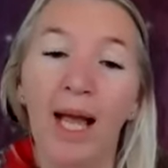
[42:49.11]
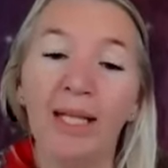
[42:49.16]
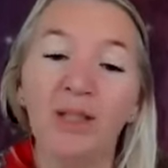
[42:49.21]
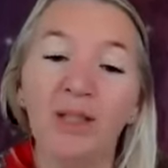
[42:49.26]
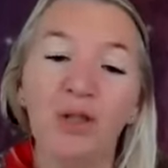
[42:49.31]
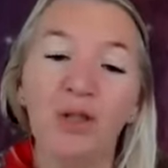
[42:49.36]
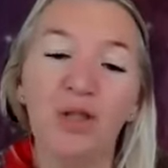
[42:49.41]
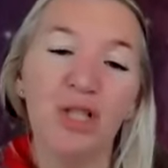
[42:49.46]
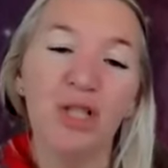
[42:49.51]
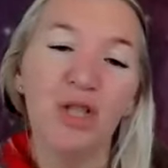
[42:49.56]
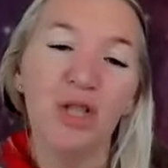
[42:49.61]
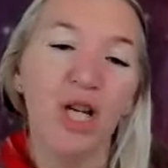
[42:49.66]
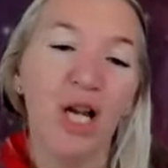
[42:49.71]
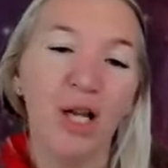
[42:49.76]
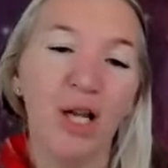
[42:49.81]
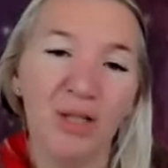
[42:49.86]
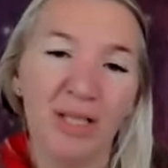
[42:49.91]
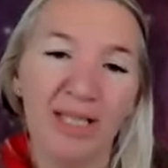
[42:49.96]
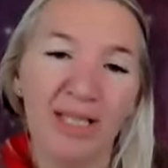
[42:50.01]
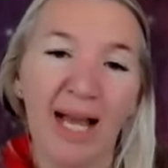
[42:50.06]
And you just
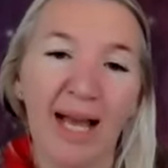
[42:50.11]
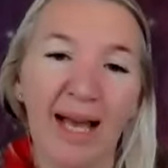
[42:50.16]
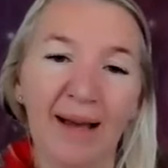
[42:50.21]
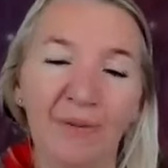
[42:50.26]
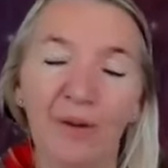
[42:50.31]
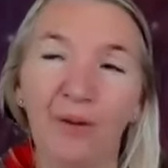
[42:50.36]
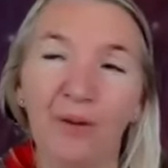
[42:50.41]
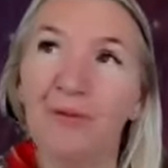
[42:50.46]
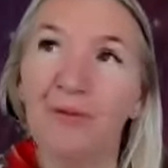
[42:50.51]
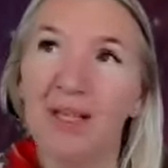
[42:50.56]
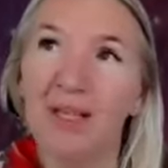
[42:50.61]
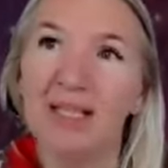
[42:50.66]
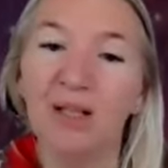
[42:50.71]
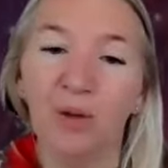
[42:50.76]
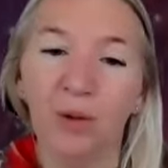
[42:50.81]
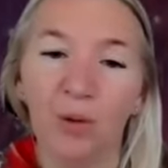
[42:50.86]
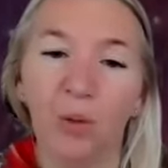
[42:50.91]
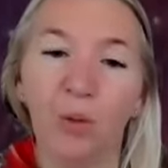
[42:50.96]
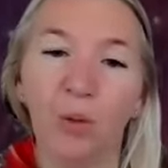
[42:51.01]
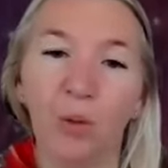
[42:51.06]
chose to have a
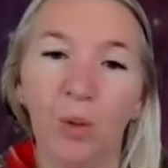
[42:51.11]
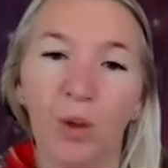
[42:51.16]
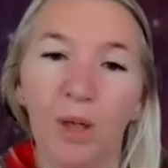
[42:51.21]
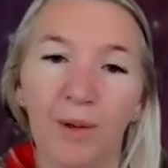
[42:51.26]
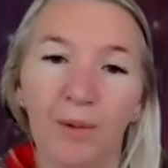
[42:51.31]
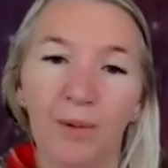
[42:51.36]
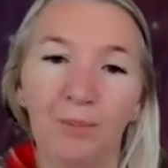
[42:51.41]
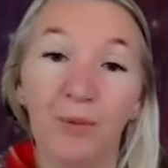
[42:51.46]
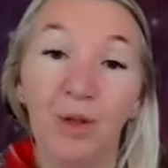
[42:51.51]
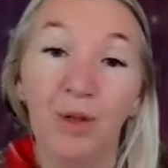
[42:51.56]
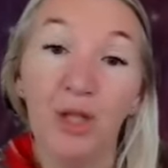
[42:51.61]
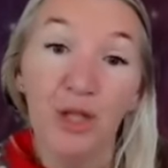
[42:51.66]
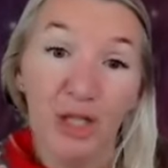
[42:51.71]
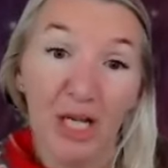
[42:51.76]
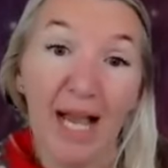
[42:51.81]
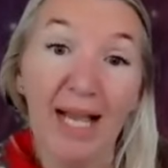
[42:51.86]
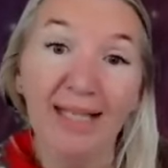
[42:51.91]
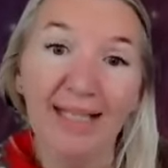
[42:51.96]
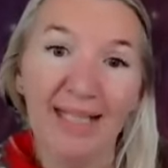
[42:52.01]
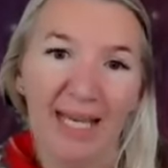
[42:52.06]
physical
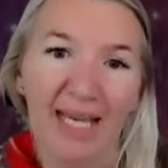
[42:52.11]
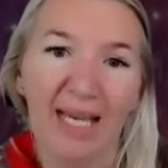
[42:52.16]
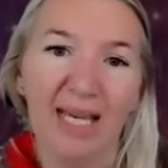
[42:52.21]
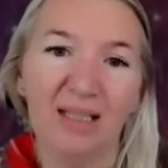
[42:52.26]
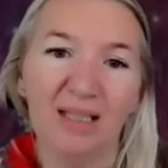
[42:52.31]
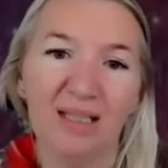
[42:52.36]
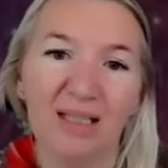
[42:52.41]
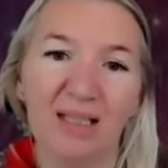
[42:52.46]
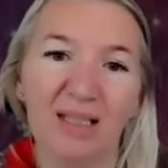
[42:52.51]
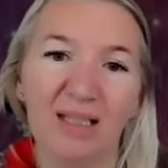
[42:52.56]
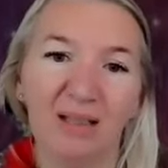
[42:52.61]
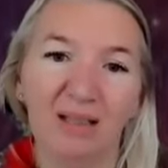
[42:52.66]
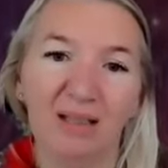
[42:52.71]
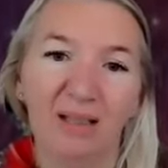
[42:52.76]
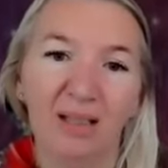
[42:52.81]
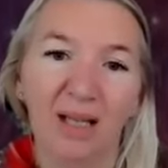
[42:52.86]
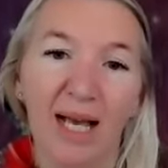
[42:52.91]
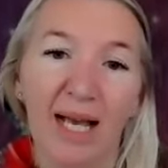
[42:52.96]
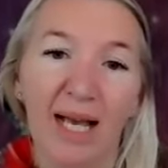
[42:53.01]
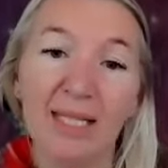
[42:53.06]
jacket,
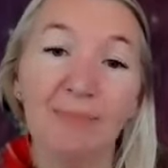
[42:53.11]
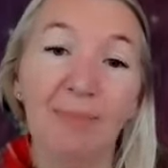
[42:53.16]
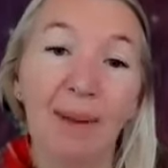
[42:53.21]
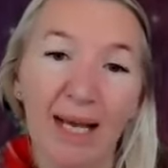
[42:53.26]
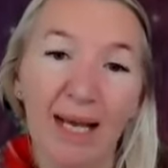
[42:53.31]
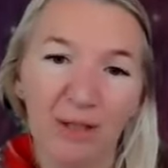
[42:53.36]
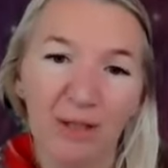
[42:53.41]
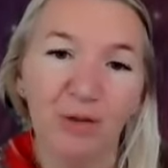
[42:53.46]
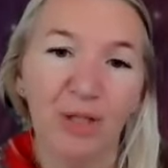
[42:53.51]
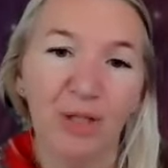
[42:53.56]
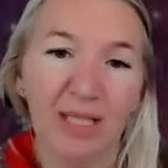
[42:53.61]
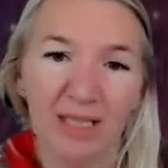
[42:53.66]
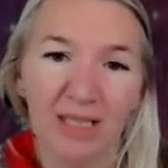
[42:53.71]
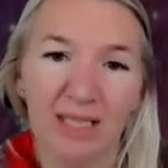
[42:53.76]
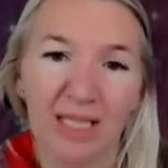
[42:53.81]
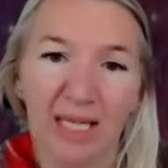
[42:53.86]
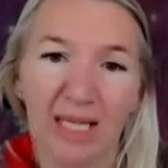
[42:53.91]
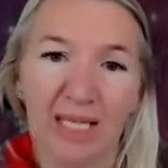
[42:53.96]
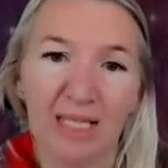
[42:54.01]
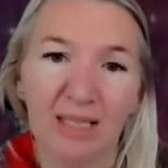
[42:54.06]
as Patrick
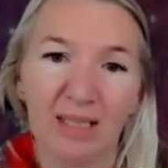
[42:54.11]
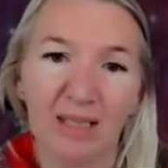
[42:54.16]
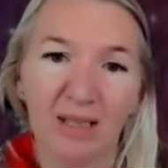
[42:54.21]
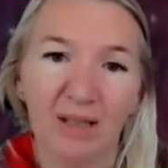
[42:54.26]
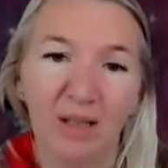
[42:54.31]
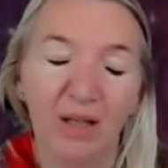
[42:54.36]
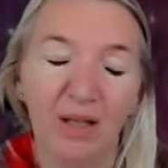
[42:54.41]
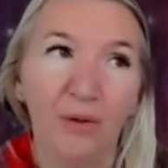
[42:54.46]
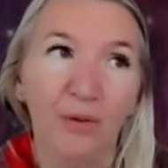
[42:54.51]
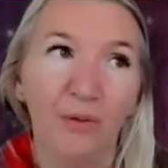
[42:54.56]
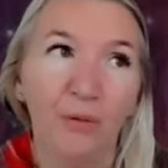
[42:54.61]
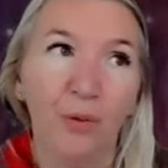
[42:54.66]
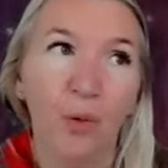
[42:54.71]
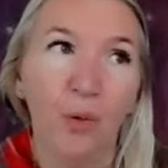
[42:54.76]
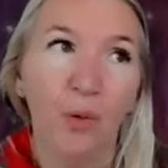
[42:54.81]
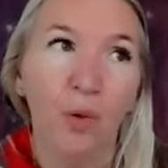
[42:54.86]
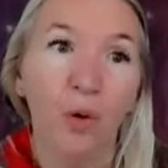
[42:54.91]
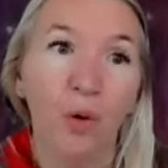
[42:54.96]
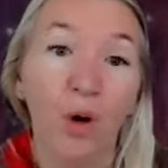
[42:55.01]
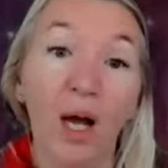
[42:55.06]
did,
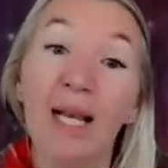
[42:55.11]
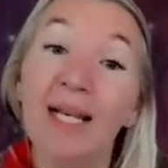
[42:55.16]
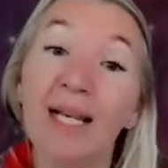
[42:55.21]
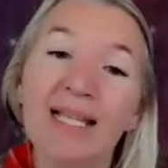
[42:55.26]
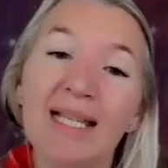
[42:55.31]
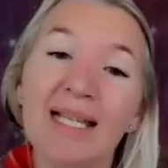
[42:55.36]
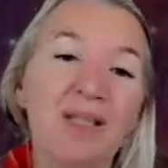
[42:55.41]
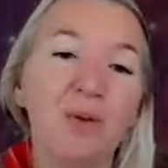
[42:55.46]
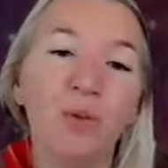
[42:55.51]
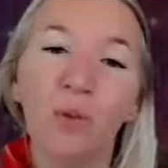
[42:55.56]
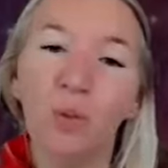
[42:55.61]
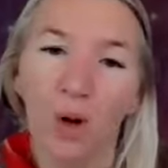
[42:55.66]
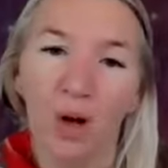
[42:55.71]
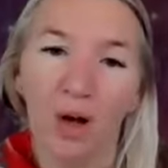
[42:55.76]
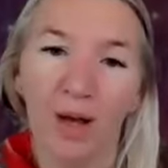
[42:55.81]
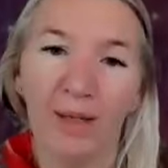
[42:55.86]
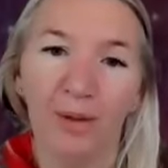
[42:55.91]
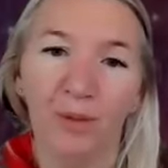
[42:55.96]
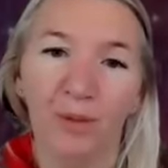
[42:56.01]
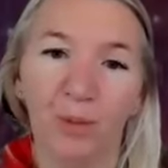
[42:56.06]
for a little
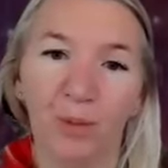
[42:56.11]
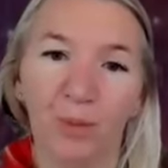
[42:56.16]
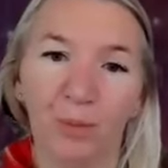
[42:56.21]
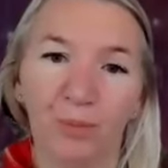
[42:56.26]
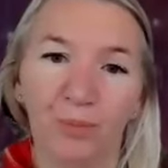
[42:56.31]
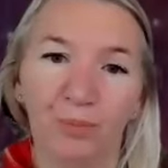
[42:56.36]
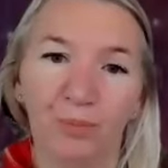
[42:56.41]
while.